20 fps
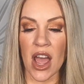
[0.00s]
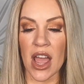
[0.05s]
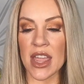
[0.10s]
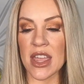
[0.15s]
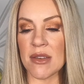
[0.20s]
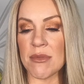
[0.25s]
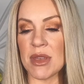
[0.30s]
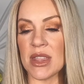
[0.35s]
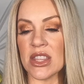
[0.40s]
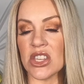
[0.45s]
I
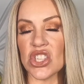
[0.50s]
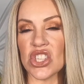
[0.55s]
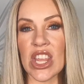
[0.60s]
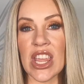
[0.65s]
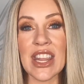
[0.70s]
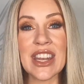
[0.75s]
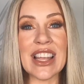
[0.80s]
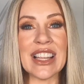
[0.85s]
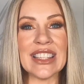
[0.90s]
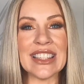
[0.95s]
am in the
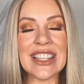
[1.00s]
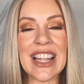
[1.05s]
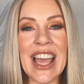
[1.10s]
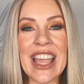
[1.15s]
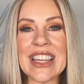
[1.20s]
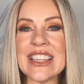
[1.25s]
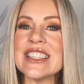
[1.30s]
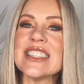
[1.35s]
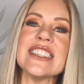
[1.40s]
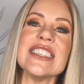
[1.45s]
shade
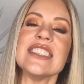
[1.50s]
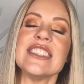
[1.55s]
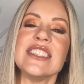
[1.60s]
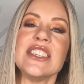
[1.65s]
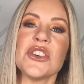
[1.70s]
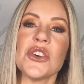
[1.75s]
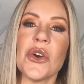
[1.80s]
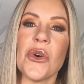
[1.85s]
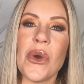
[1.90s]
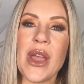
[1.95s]
Light
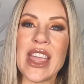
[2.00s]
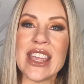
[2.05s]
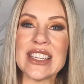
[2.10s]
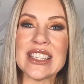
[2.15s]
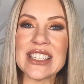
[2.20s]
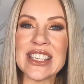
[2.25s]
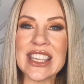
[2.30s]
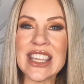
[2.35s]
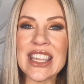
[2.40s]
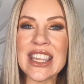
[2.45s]

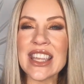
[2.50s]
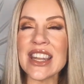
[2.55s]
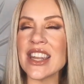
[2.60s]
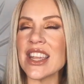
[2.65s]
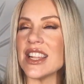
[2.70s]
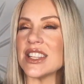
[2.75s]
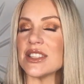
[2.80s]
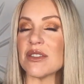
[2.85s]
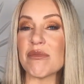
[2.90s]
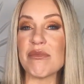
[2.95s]

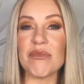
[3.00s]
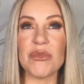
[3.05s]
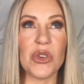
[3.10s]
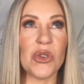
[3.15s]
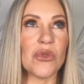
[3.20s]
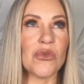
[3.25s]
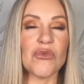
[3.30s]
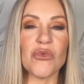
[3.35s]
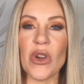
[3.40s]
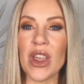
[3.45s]
018. It's a
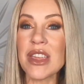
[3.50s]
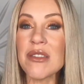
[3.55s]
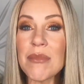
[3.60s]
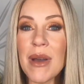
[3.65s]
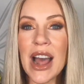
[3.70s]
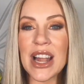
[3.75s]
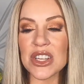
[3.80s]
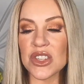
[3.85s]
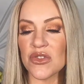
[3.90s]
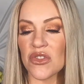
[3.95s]
great
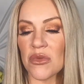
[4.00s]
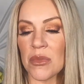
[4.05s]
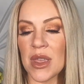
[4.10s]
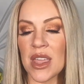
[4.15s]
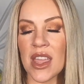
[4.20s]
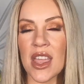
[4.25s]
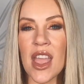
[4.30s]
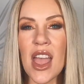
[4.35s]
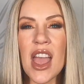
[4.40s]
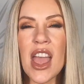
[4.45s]
match for
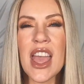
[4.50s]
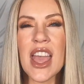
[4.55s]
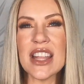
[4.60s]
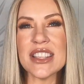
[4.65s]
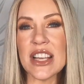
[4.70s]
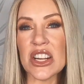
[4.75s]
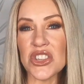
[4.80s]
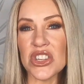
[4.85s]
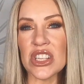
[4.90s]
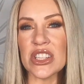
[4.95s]
me.
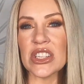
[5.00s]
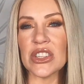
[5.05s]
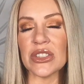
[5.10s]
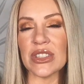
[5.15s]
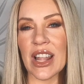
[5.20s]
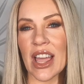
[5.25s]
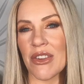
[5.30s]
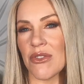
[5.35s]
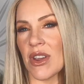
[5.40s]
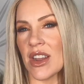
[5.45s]
It's actually a little
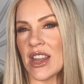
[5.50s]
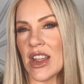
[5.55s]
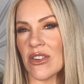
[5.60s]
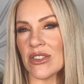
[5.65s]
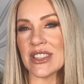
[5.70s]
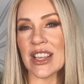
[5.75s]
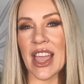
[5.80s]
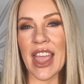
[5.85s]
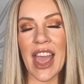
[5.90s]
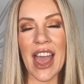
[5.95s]
light right now
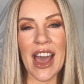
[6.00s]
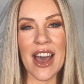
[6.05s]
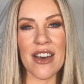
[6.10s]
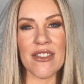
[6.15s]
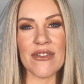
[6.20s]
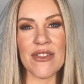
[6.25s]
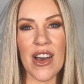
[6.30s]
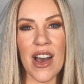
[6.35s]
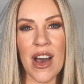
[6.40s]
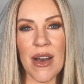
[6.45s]
because I
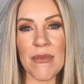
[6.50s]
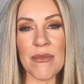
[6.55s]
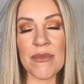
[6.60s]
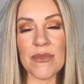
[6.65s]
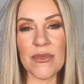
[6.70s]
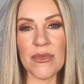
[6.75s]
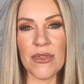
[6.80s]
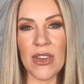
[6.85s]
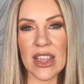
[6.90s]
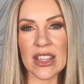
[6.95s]

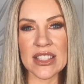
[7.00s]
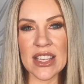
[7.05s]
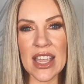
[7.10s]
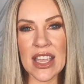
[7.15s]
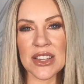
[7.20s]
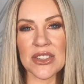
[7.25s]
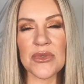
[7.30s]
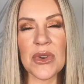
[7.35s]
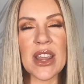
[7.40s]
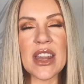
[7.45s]
have fake
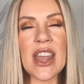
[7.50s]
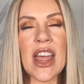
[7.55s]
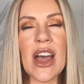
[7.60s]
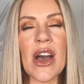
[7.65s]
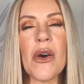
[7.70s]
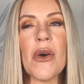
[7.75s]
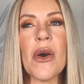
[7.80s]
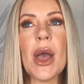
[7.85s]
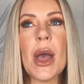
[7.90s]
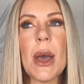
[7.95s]
tanned right
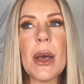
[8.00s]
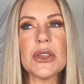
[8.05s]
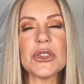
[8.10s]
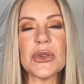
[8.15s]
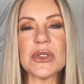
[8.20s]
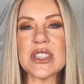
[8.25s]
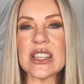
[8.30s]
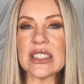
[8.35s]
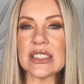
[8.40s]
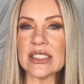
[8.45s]
now,
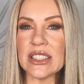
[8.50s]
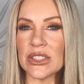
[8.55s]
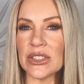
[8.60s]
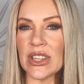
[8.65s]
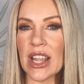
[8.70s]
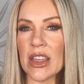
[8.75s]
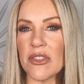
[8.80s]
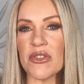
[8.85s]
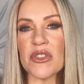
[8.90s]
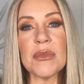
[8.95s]
so it's a little
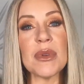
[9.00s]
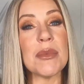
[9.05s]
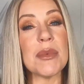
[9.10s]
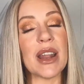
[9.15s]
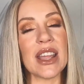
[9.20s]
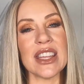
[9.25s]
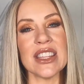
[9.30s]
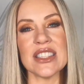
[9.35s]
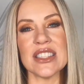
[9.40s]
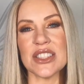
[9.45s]
light for me, but
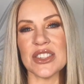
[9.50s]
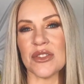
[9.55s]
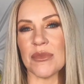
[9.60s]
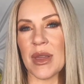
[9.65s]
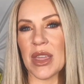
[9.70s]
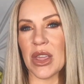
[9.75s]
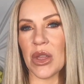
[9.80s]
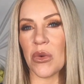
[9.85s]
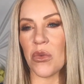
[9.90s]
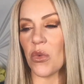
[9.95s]
I can still
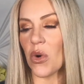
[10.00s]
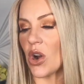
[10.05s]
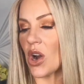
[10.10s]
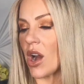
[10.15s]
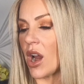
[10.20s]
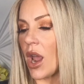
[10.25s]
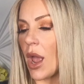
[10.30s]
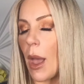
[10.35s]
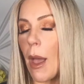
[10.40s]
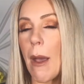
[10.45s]
make it
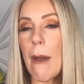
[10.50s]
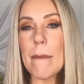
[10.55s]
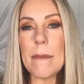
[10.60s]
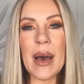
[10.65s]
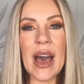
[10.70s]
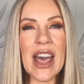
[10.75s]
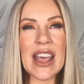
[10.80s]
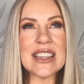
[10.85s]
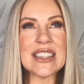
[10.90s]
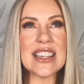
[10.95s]
work.
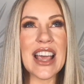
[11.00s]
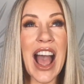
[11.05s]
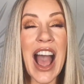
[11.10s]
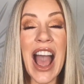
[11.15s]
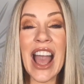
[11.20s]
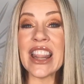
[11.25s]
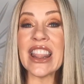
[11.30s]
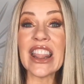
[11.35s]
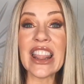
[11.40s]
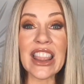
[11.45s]
But
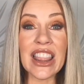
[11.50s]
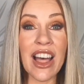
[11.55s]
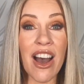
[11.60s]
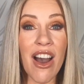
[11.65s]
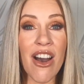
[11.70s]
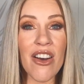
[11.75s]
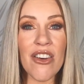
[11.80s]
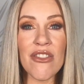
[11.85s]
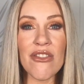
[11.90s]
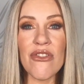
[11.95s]
I
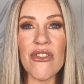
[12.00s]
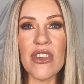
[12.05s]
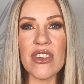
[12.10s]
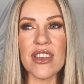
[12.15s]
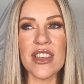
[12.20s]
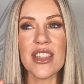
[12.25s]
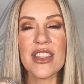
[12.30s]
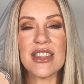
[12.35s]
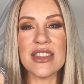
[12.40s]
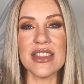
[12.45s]
love
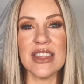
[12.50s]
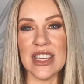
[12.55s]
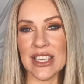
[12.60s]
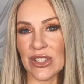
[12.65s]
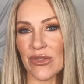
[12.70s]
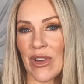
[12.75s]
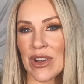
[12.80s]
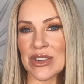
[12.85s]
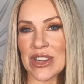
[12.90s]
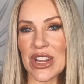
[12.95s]

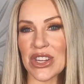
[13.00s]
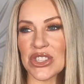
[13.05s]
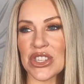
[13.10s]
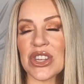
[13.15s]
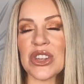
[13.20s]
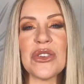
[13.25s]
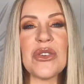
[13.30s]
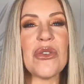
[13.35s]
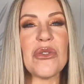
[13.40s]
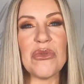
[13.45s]
this
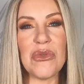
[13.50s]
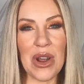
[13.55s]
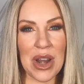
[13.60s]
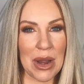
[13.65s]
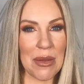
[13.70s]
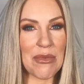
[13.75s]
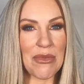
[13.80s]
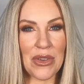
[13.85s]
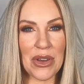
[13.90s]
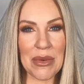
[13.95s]
foundation
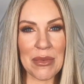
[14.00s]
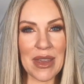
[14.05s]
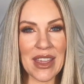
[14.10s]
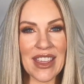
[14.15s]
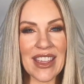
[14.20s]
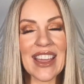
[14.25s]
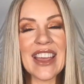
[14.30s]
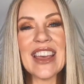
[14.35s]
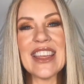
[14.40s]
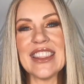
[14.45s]
when I'm
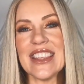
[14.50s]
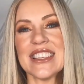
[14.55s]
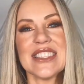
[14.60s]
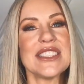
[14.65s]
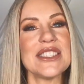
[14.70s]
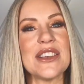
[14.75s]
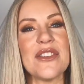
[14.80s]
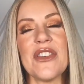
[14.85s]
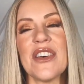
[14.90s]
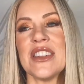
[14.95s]
filming. This
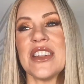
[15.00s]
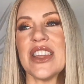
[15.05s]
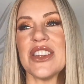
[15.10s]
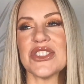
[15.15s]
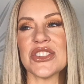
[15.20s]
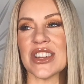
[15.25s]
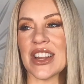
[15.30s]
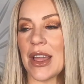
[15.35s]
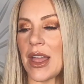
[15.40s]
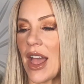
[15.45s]
is a
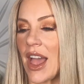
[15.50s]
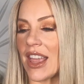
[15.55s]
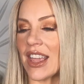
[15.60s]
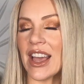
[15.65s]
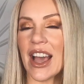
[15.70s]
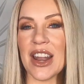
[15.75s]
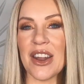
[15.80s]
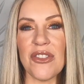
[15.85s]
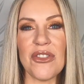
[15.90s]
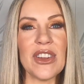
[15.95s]
foundation I
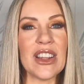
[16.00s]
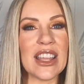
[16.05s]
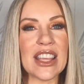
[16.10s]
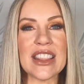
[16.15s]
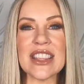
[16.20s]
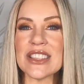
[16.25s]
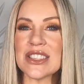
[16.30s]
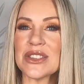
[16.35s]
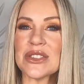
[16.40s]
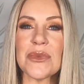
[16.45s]
kind of feel
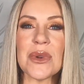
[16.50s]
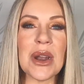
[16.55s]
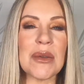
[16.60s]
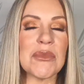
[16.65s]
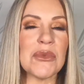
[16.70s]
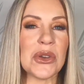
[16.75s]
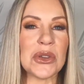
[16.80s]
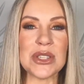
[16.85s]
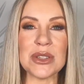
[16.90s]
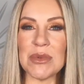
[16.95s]
like this is what
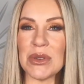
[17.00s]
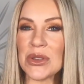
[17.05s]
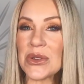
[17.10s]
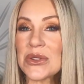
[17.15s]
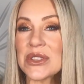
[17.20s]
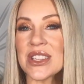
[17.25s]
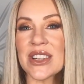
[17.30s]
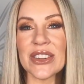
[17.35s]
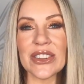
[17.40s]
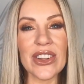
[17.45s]
I'm going to be
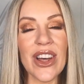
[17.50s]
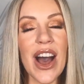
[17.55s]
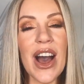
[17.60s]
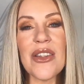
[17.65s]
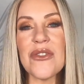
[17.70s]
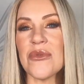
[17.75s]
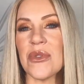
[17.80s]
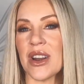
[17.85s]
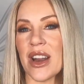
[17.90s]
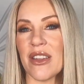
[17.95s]
using a
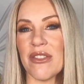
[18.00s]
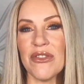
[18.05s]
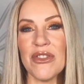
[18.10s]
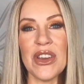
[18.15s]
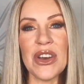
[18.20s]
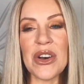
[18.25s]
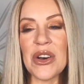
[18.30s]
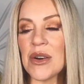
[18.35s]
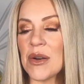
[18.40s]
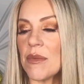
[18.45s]
lot when I
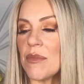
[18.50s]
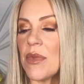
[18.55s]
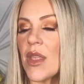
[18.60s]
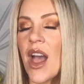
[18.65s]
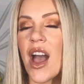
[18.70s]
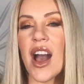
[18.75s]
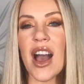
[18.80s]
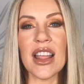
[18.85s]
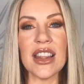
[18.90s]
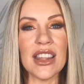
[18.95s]
film.
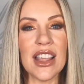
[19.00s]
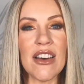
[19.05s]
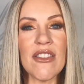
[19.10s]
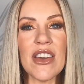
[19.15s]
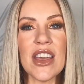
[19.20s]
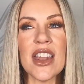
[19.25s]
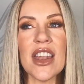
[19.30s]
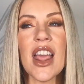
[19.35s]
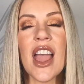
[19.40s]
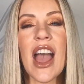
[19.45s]
I love
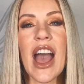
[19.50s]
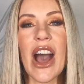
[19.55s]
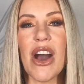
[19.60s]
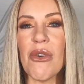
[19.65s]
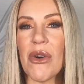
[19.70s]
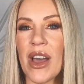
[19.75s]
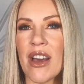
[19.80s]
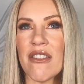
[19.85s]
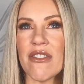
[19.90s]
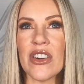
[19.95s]
it.
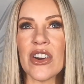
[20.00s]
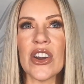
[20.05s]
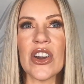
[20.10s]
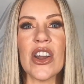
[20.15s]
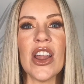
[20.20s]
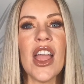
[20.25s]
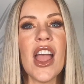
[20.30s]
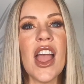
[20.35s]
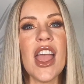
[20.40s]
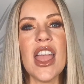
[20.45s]

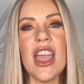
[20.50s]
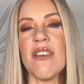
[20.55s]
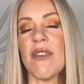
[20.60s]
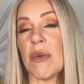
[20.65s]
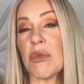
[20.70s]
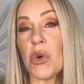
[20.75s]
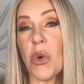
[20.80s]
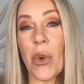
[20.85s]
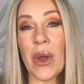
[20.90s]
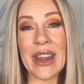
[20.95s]
However, if
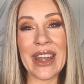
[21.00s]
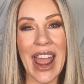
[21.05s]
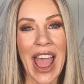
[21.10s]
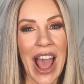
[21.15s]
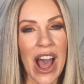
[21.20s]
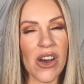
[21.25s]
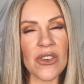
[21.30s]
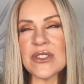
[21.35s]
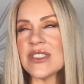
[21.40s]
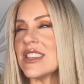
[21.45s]
I'm going
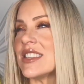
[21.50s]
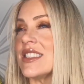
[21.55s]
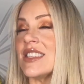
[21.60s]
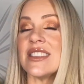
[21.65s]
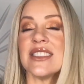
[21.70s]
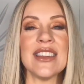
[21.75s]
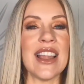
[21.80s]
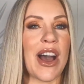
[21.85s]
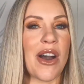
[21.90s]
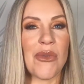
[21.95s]
out, this
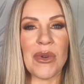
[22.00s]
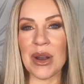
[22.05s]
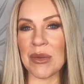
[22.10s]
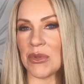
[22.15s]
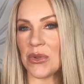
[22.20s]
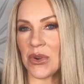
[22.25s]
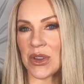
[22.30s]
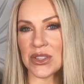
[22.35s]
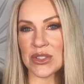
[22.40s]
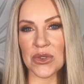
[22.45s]
is not what
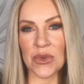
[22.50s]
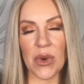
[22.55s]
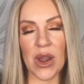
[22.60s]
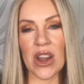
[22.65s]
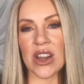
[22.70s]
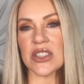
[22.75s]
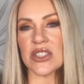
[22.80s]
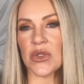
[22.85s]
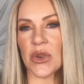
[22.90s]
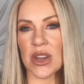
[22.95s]
I'm going to
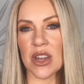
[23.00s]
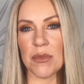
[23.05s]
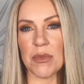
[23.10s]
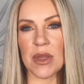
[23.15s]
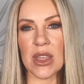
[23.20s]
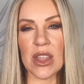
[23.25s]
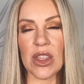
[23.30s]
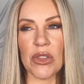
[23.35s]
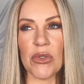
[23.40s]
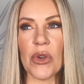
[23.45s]
wear. It's going to
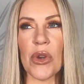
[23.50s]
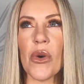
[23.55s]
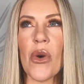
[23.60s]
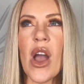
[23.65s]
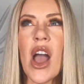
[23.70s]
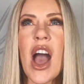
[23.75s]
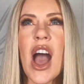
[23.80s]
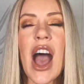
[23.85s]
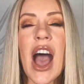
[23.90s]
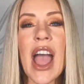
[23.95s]
peek through.
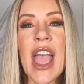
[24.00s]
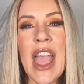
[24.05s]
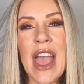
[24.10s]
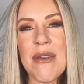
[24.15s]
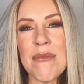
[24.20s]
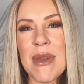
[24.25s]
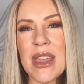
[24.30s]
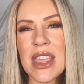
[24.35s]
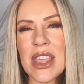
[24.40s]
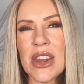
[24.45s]
I
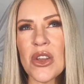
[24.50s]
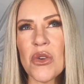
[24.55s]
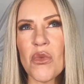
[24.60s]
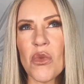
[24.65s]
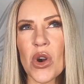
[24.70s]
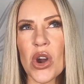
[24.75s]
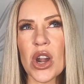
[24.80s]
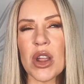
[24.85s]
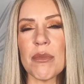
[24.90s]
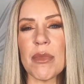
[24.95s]
am making it
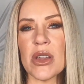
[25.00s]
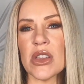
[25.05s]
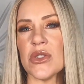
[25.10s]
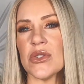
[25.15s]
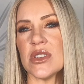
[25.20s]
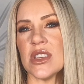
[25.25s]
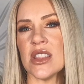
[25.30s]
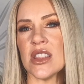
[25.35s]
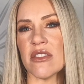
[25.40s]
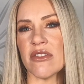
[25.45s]
work by
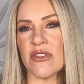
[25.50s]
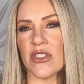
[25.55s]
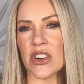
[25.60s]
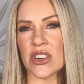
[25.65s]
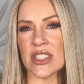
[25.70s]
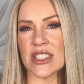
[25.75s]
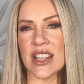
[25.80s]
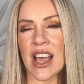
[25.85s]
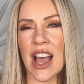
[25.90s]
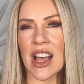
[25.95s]
using the
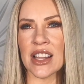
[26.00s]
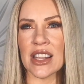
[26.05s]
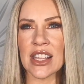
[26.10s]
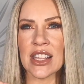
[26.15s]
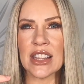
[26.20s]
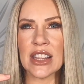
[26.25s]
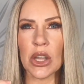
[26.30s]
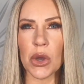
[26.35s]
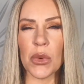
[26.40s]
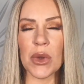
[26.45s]

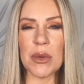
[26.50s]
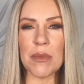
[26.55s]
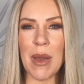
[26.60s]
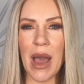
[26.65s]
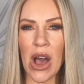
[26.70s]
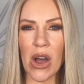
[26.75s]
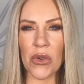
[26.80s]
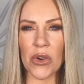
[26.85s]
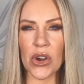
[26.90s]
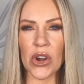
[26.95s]
Farsali liquid
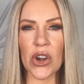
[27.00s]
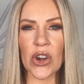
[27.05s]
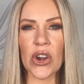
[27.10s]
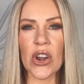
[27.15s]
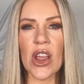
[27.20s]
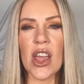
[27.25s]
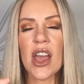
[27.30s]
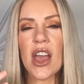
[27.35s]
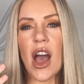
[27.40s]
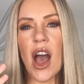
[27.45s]

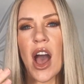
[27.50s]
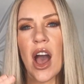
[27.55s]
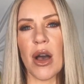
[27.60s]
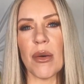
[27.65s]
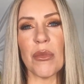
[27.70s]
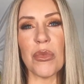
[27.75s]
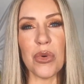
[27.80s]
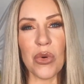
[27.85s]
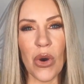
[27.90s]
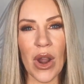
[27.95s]
powder
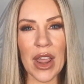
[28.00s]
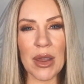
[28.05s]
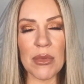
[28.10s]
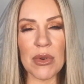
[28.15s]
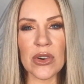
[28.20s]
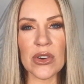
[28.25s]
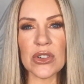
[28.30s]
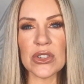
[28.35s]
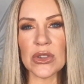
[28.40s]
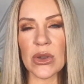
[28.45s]

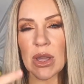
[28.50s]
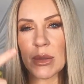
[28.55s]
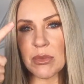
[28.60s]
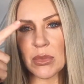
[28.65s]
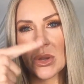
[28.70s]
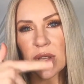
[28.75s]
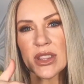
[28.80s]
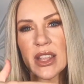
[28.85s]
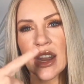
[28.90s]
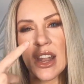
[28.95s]
primer. So I
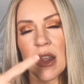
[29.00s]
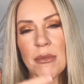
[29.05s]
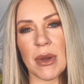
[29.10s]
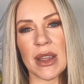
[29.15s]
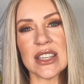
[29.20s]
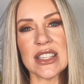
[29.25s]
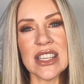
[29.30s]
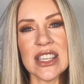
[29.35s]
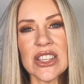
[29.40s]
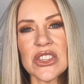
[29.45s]
put that on
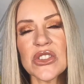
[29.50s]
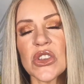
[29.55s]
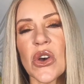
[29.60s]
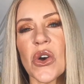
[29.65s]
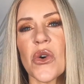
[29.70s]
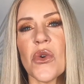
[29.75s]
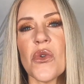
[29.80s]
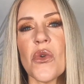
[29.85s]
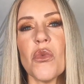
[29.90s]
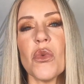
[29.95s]
my
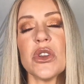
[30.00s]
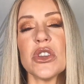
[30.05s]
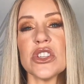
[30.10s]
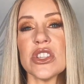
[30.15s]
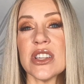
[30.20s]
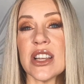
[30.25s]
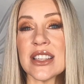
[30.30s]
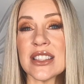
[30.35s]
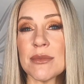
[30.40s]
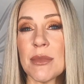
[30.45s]
T-zone,
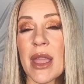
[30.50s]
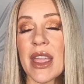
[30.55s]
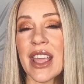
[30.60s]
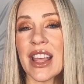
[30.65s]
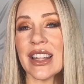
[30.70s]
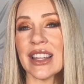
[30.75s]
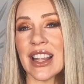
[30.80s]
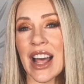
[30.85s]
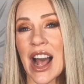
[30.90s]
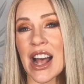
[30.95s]
which does make
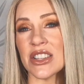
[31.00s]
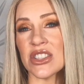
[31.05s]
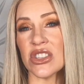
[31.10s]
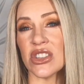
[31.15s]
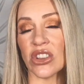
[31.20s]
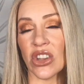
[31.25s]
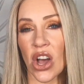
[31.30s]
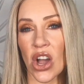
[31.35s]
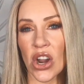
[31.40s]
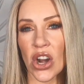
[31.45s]
it
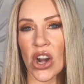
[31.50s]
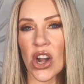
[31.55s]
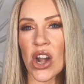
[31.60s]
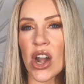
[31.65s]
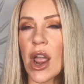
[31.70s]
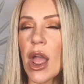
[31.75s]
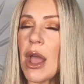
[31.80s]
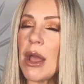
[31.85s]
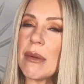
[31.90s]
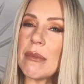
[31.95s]
last
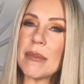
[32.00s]
longer.